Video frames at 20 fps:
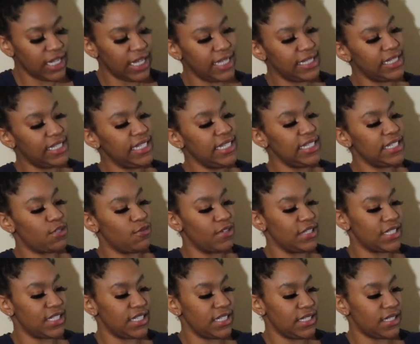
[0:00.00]
And these
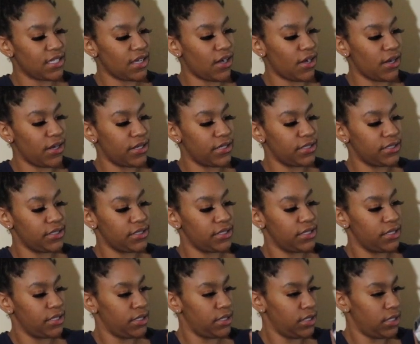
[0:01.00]
onesies are
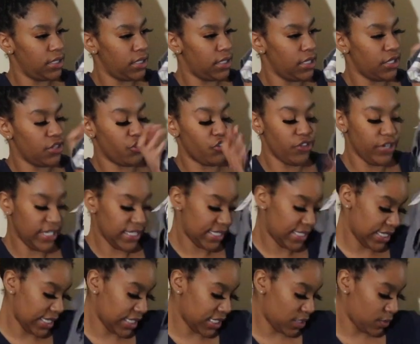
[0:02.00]
3 to
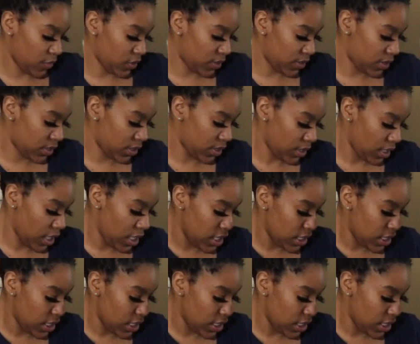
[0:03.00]
6 months.